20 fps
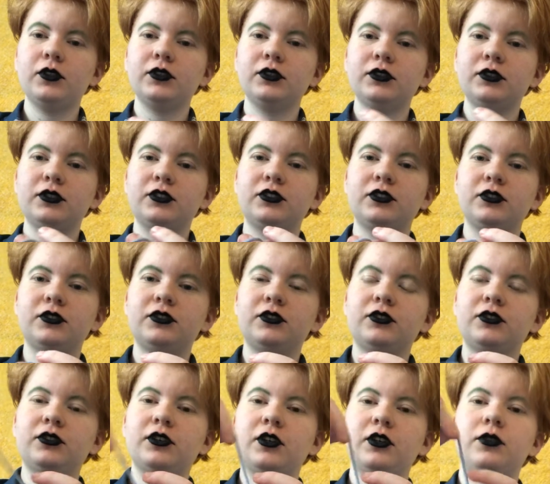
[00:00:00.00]

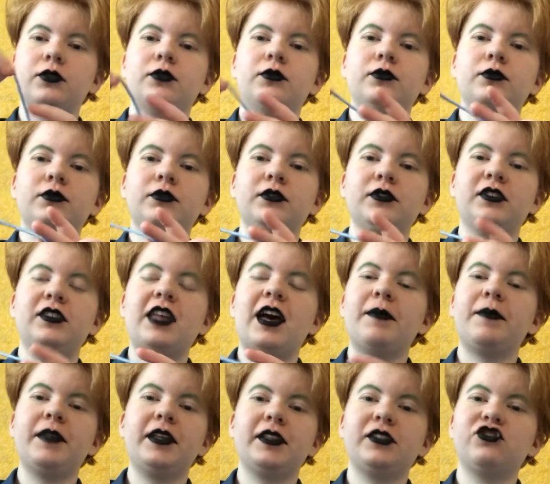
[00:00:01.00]
So that
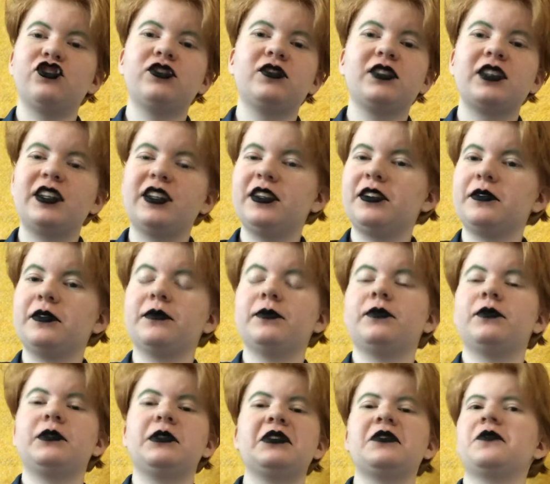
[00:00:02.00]
means just getting
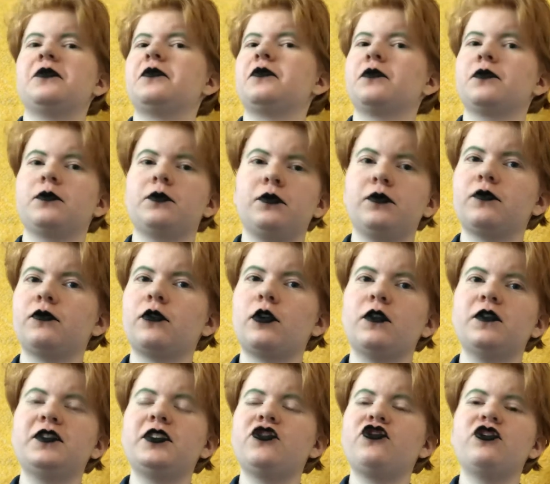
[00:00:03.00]
a row
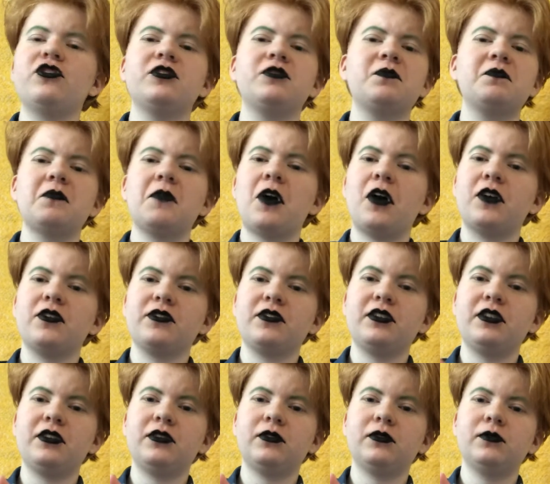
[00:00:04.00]
of stitches on the
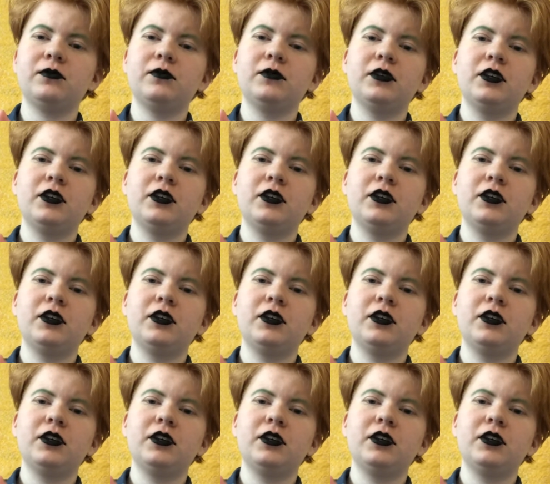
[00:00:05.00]
needle.